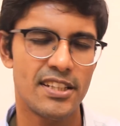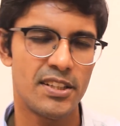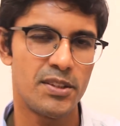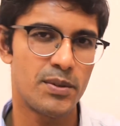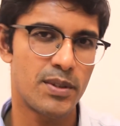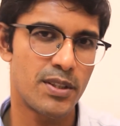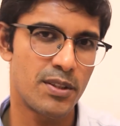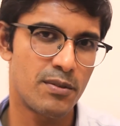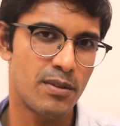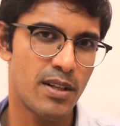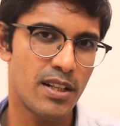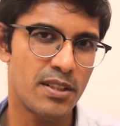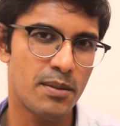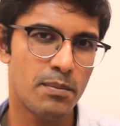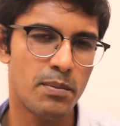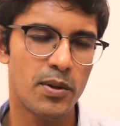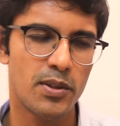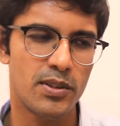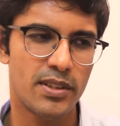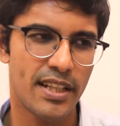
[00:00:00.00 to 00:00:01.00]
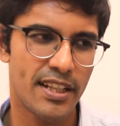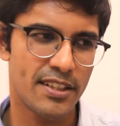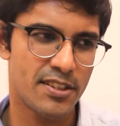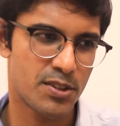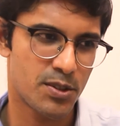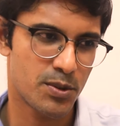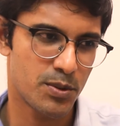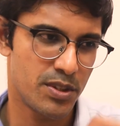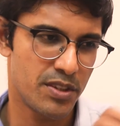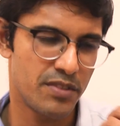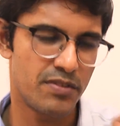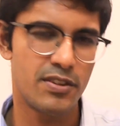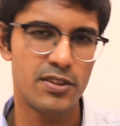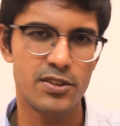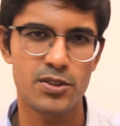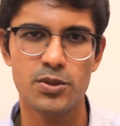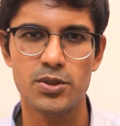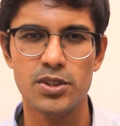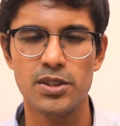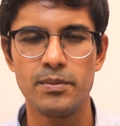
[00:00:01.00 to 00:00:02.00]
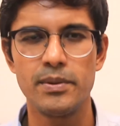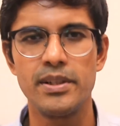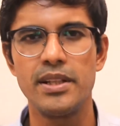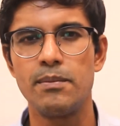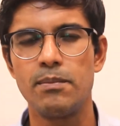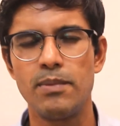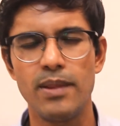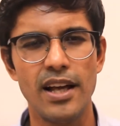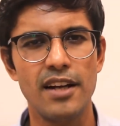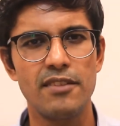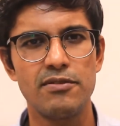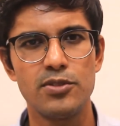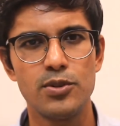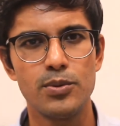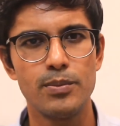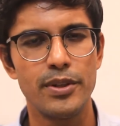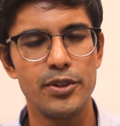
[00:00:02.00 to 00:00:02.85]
and you can run the podcast to different social media platform,